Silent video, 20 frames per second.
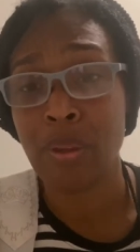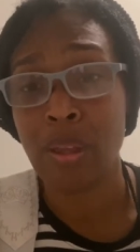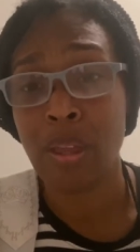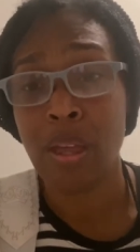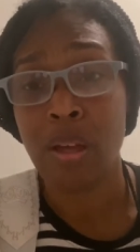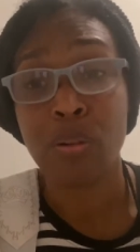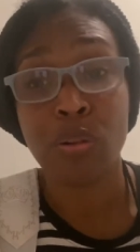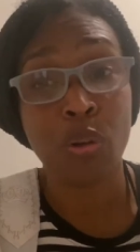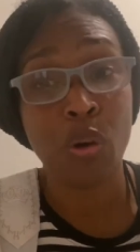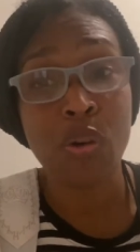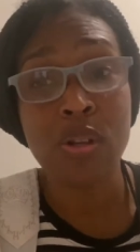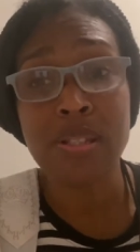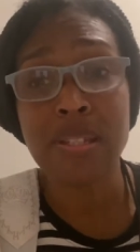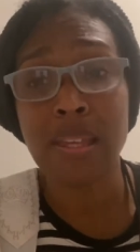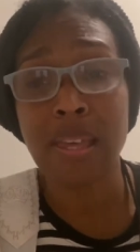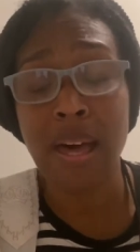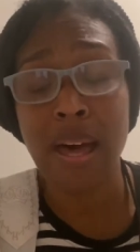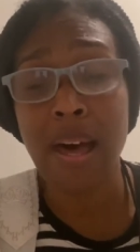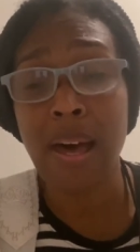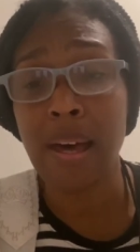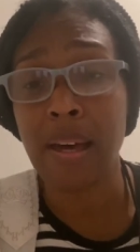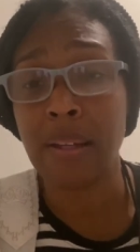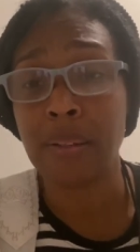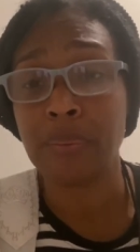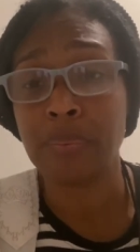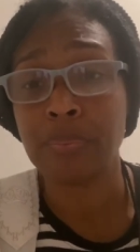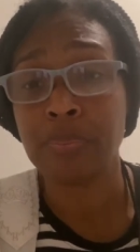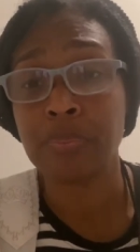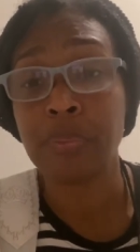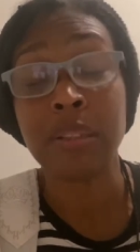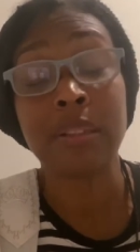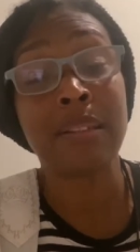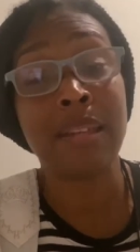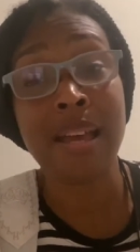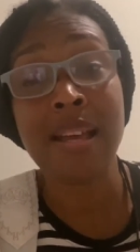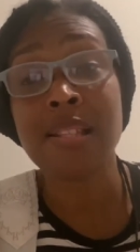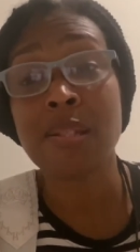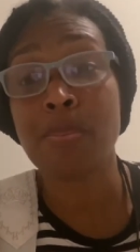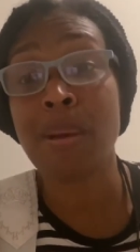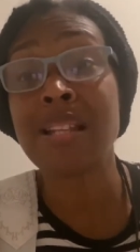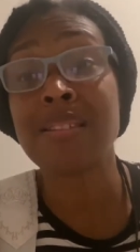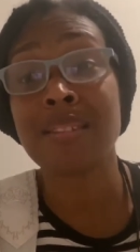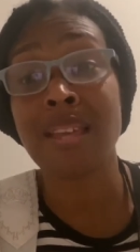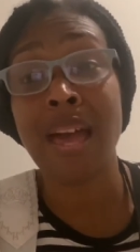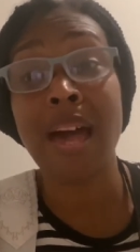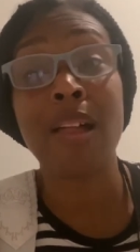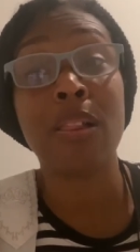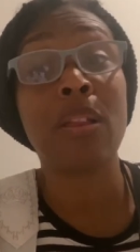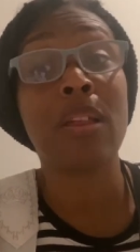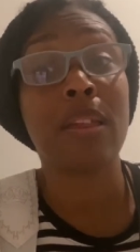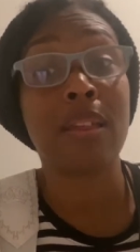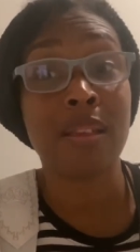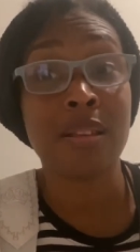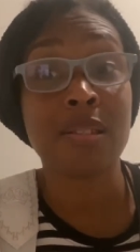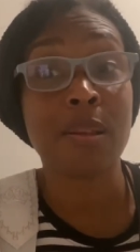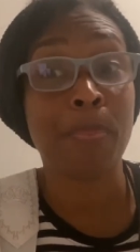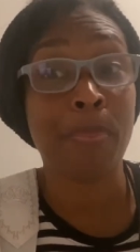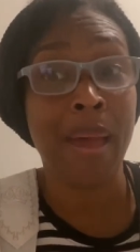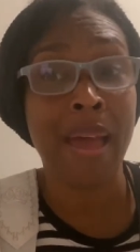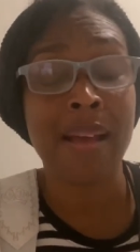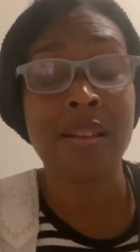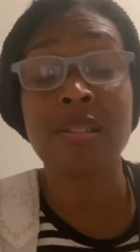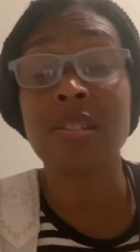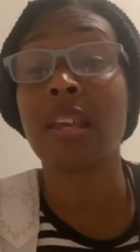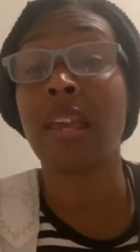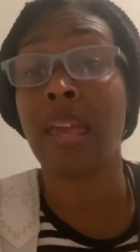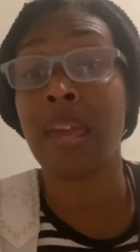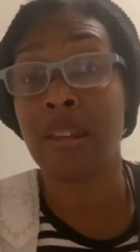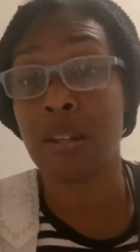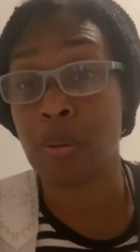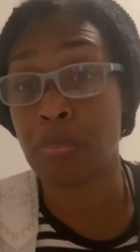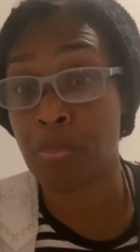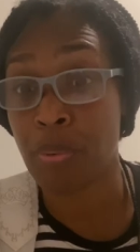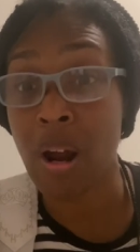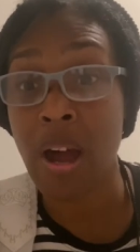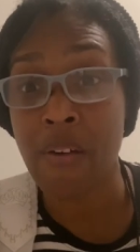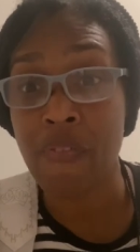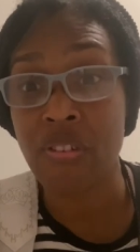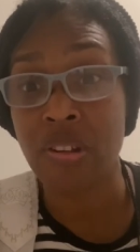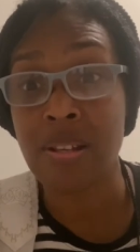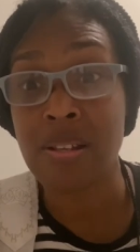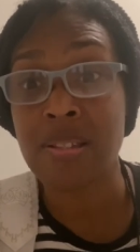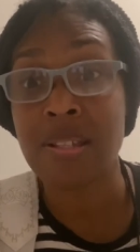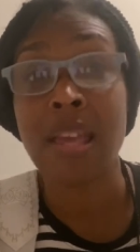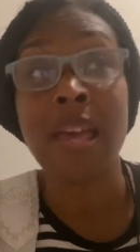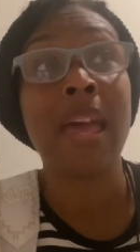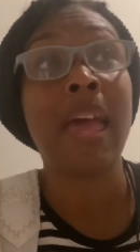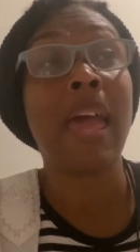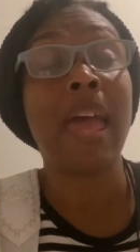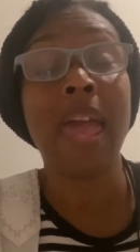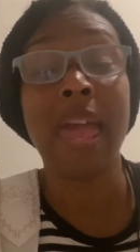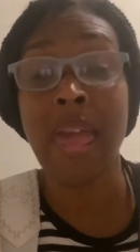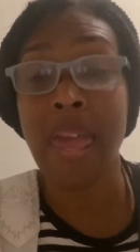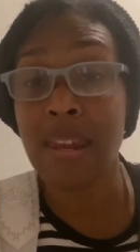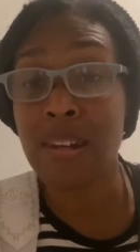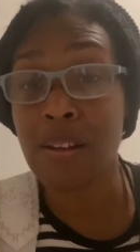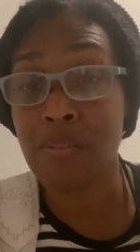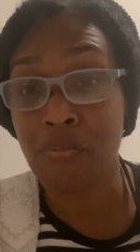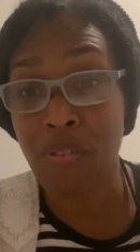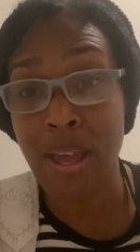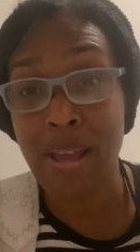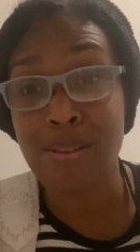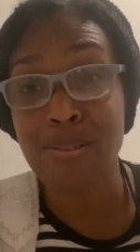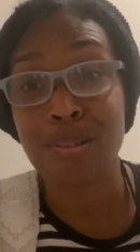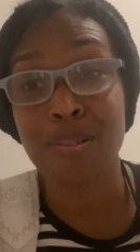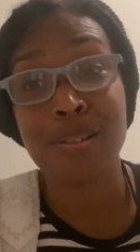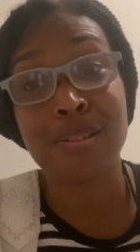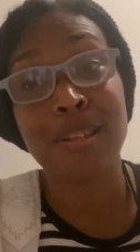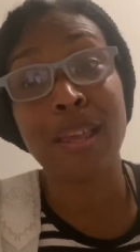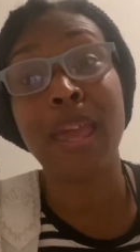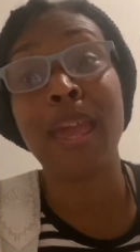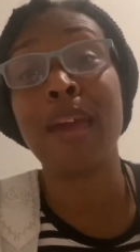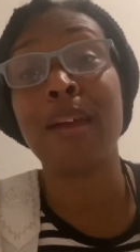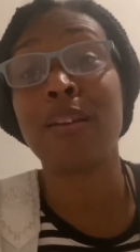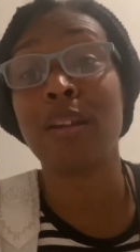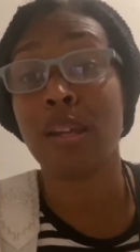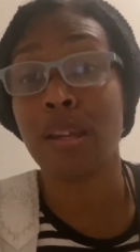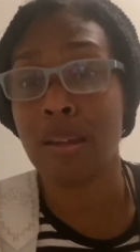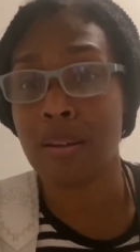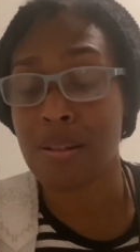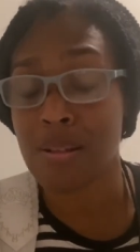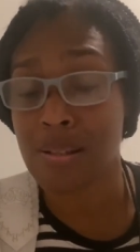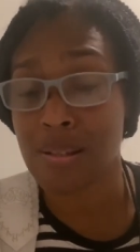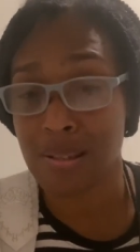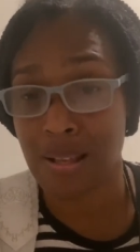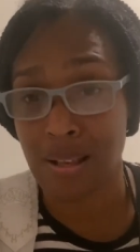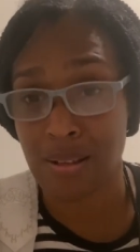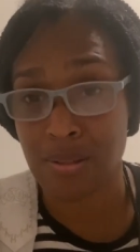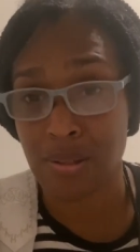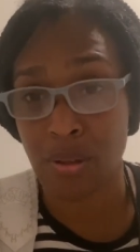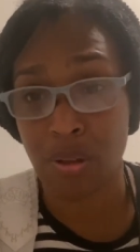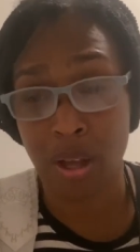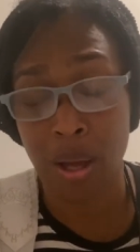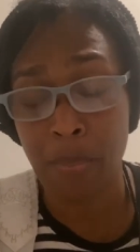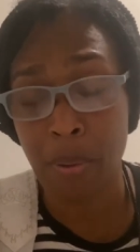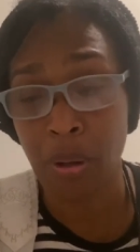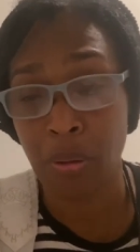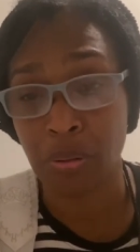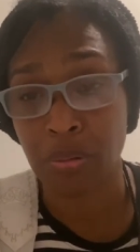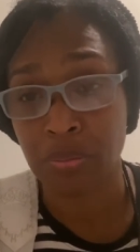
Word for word: Glory to God. Yes, my title is a pastor and a prophetess and evangelist and an intercessor. Come on.